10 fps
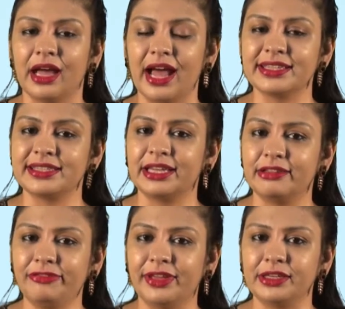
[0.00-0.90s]
As an
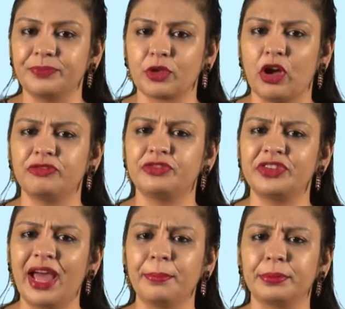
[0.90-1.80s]
effect of
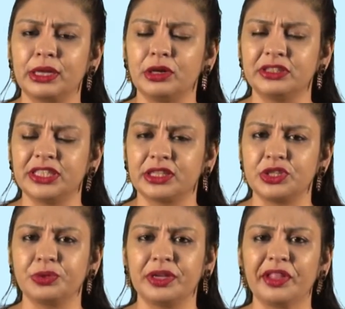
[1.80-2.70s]
drab clothing
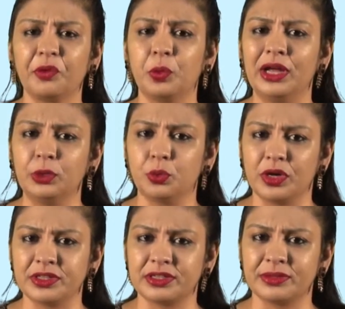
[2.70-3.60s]
during the World
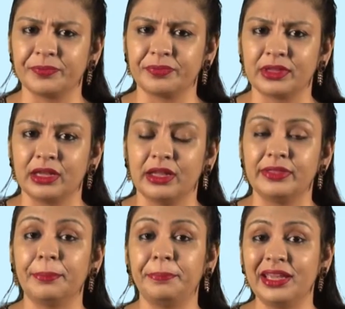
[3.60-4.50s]
Wars,
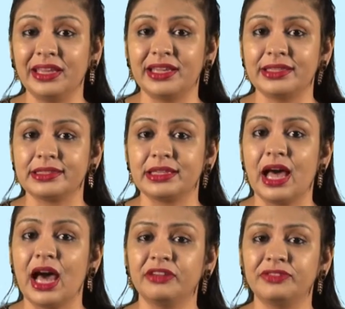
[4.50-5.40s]
the periods
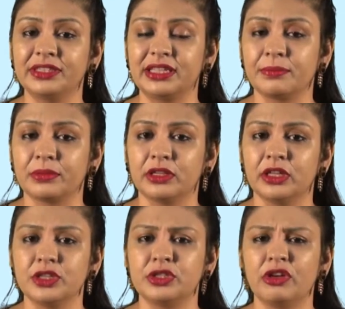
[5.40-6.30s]
after them
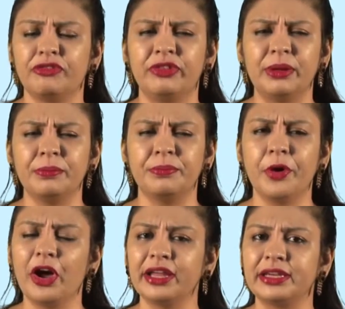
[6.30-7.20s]
saw
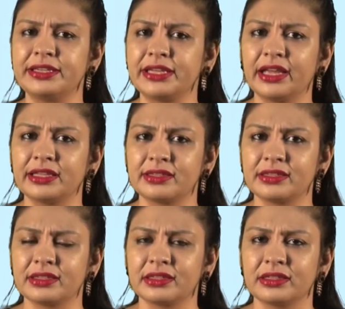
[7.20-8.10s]
flamboyant
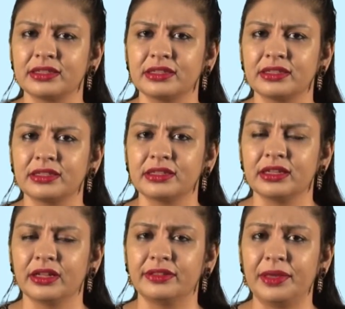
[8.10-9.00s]
ties.
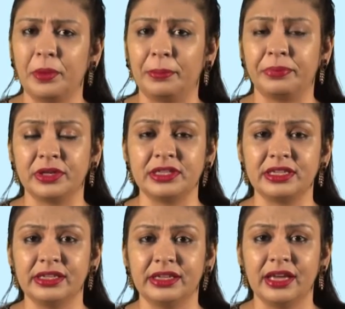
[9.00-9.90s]
They were
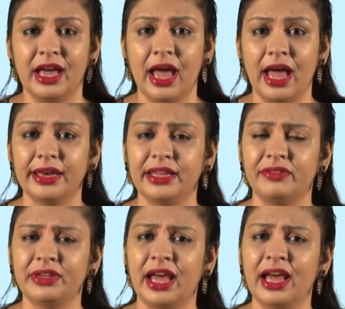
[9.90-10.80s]
printed and
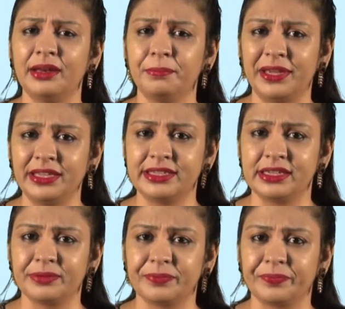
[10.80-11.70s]
even hand-painted.